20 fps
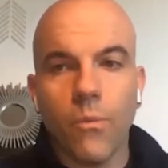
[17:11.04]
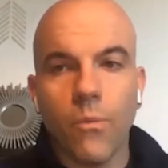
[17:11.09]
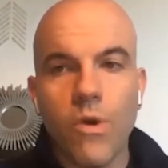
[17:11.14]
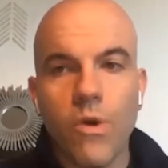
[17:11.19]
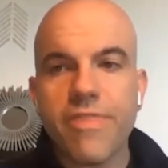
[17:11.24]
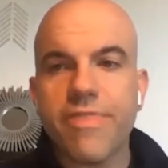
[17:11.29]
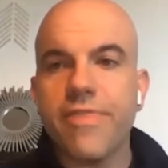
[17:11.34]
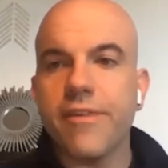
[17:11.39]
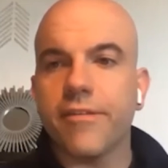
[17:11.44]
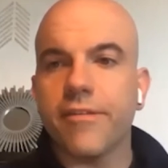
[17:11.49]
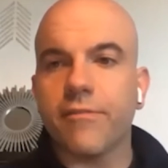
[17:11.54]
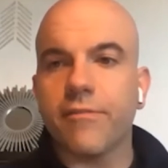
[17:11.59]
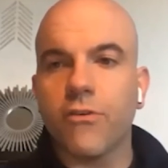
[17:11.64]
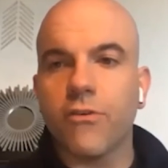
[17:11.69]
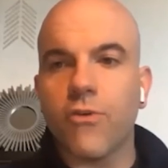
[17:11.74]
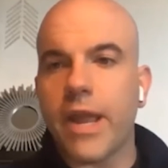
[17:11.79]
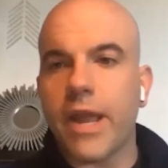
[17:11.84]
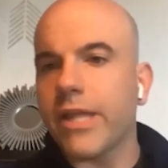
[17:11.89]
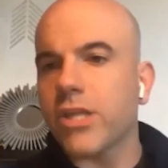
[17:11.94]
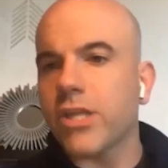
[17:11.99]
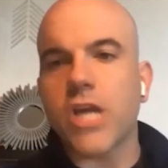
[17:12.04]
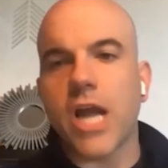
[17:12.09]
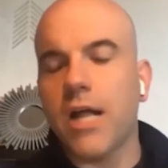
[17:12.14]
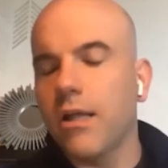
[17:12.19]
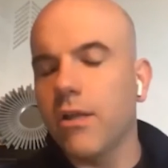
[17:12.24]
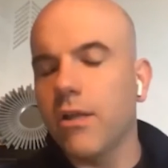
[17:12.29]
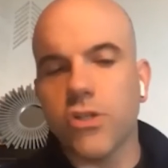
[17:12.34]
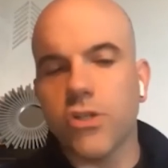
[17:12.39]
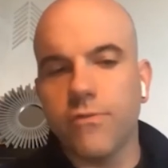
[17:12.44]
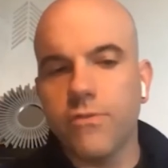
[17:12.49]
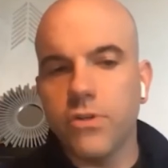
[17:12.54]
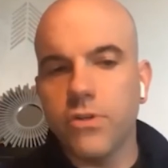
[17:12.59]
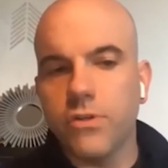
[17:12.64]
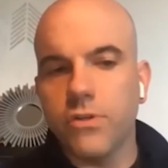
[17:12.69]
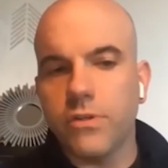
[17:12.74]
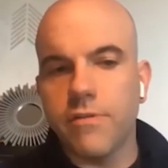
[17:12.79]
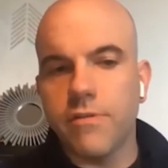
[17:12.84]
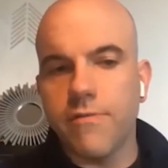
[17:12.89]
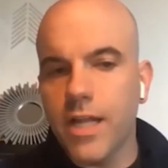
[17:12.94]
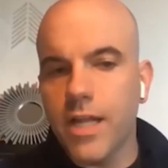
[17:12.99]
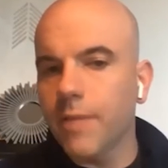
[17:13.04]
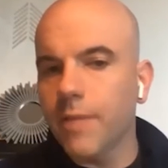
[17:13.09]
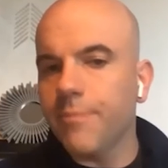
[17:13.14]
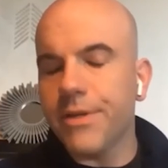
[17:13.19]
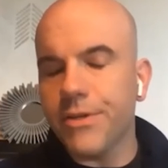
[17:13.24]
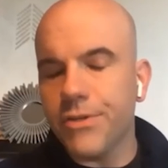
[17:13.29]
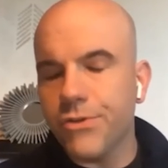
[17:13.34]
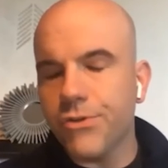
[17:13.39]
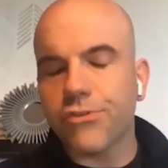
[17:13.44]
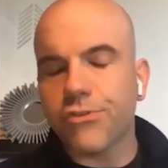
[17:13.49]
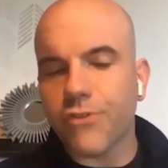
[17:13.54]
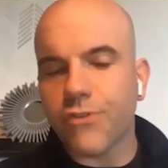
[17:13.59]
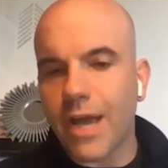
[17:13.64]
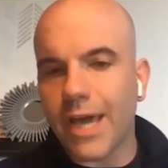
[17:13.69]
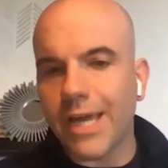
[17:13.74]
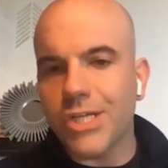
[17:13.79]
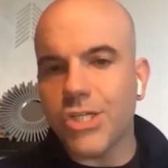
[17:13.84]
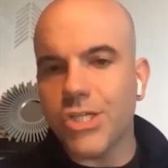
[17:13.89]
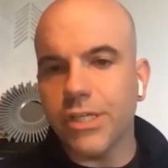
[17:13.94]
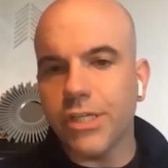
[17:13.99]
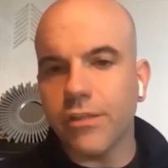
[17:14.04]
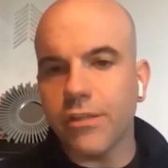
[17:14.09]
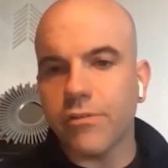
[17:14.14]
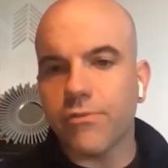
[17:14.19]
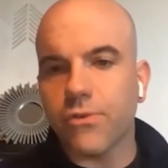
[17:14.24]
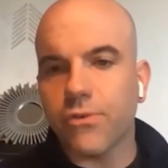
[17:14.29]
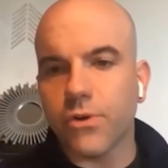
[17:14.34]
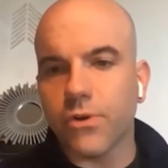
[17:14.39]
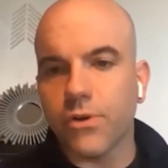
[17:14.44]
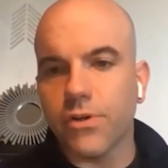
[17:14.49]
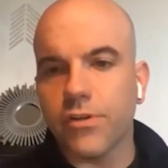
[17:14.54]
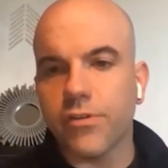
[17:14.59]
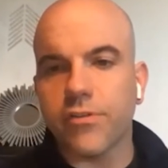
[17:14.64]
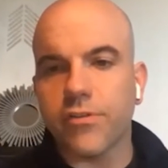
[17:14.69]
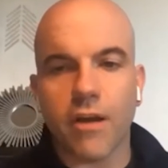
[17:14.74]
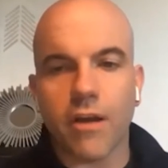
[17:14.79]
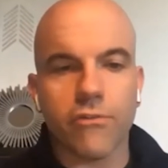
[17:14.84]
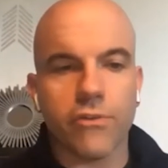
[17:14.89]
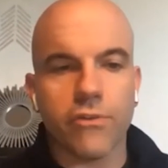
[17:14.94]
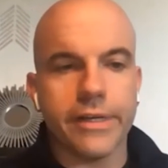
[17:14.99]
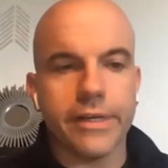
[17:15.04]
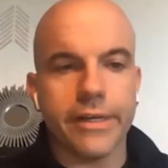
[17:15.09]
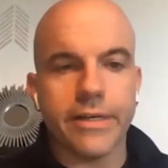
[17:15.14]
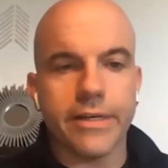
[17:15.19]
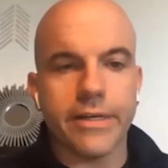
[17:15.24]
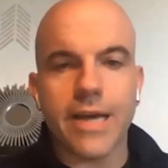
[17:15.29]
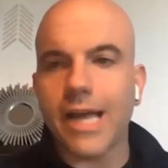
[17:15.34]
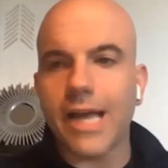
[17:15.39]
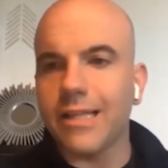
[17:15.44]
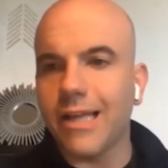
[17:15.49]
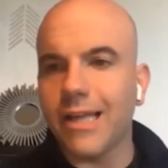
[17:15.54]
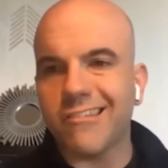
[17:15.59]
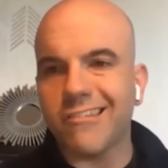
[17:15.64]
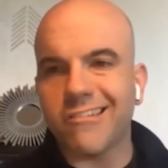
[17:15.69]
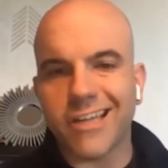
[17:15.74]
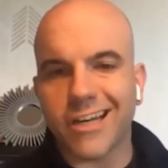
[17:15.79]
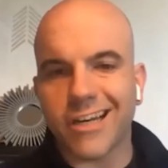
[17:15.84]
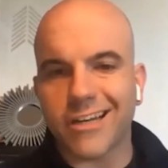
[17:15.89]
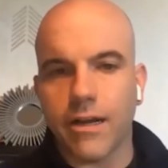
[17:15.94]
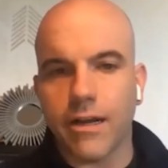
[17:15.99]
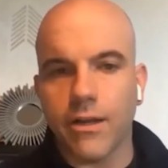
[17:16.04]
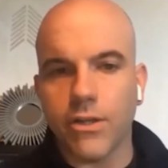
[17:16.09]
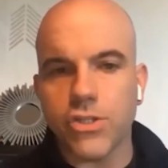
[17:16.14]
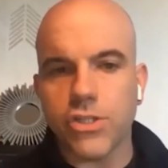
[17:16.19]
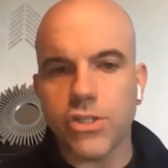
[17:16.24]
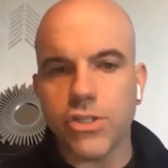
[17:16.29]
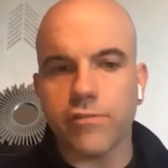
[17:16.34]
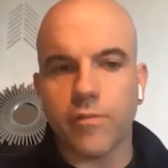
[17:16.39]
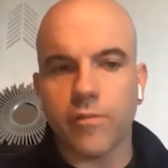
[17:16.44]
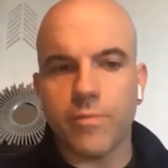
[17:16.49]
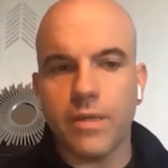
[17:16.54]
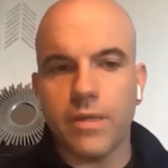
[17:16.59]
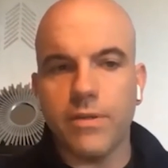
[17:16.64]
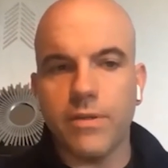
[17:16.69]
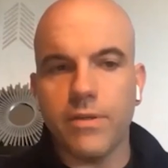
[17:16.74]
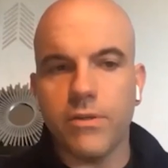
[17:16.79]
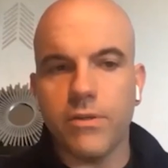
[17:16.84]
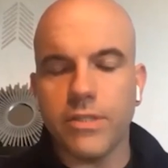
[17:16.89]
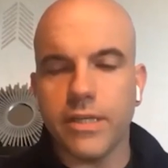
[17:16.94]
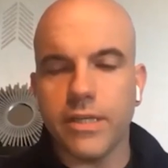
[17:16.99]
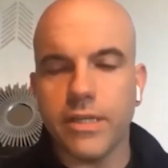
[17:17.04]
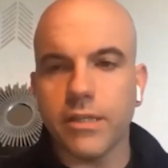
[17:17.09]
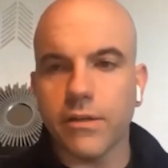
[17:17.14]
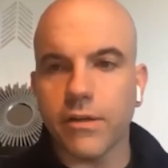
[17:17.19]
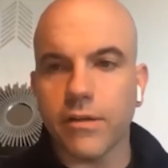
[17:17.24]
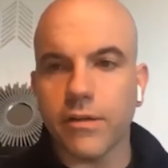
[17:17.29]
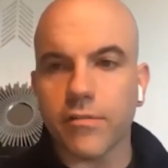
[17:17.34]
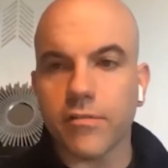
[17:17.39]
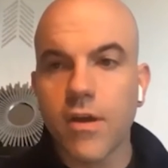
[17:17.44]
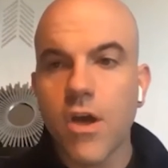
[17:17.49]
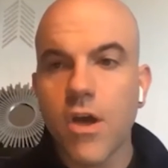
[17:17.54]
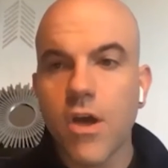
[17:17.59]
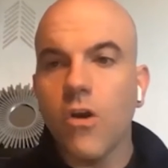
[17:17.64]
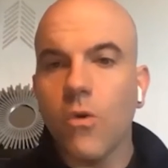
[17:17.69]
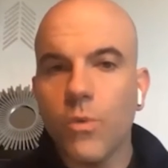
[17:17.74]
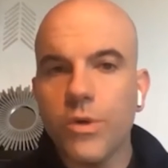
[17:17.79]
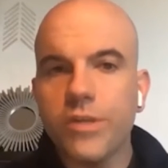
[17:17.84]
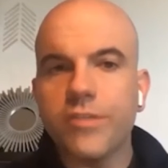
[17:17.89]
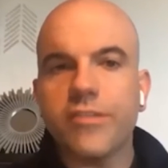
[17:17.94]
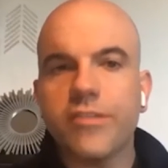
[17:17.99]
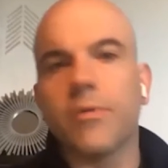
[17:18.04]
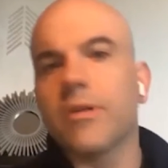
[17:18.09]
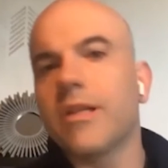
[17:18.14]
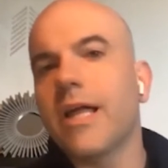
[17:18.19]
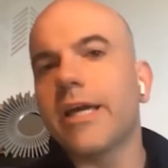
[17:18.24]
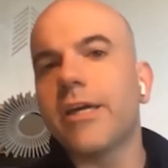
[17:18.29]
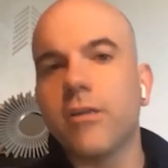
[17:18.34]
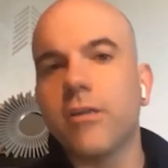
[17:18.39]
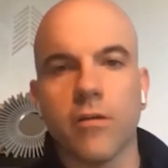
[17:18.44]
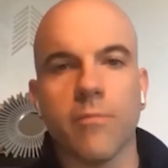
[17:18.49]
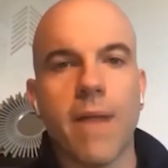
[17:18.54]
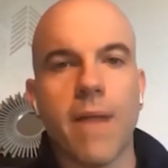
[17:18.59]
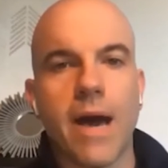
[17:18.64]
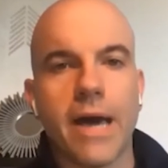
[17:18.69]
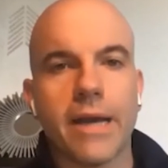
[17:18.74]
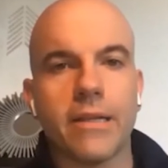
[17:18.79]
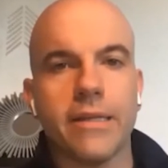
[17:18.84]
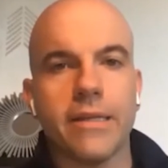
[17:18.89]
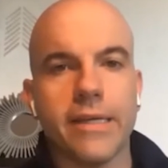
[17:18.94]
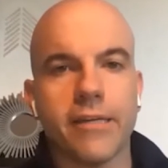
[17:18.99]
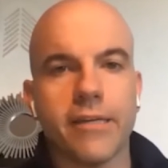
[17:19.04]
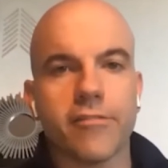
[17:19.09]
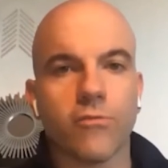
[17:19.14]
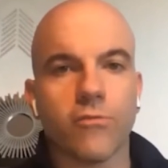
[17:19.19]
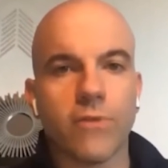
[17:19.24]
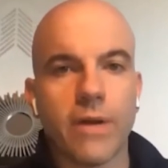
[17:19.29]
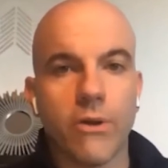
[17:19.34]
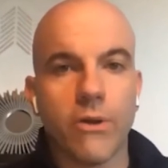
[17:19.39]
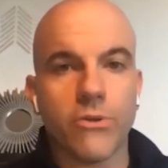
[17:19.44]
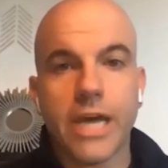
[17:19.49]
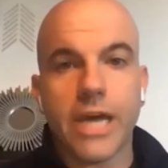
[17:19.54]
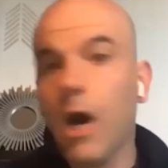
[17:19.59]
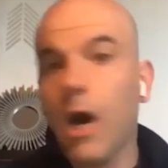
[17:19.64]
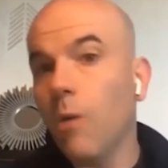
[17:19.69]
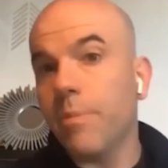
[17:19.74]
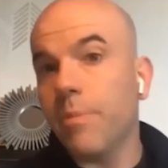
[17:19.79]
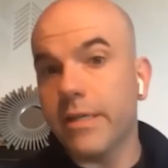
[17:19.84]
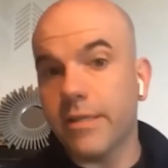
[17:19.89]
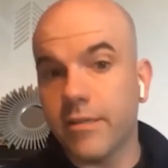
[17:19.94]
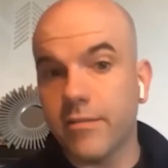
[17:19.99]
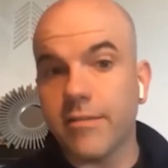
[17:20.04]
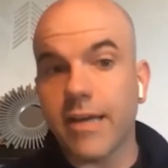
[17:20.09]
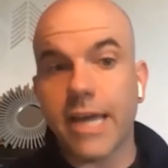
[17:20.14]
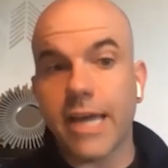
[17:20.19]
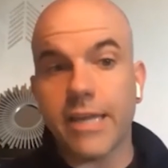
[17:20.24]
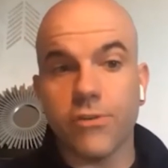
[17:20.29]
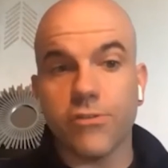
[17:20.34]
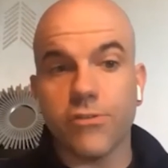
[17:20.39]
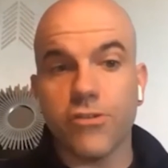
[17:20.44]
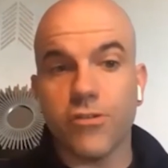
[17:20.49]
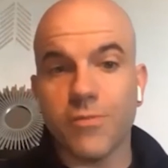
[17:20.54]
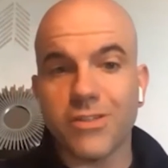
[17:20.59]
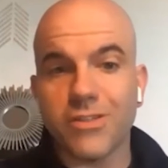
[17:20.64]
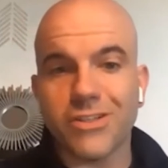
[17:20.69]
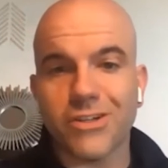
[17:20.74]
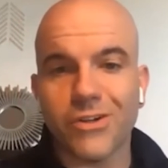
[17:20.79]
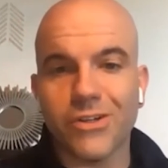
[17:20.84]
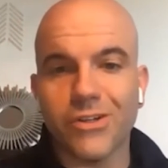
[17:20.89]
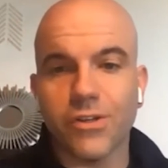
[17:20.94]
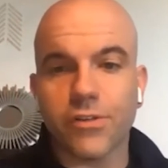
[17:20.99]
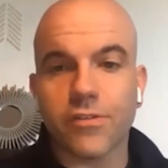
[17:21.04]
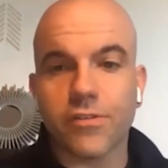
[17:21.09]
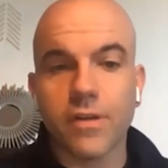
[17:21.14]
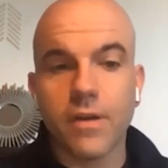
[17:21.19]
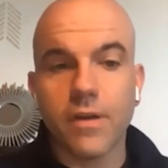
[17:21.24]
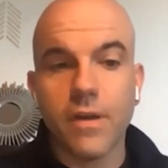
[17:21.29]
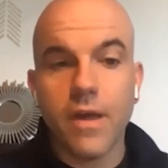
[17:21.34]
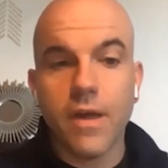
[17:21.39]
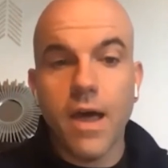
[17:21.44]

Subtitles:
with this grand challenge of developing new strategies for discovering dialyzer technologies for PBUT clearance, we see molecular modeling as a route to helping design those new materials,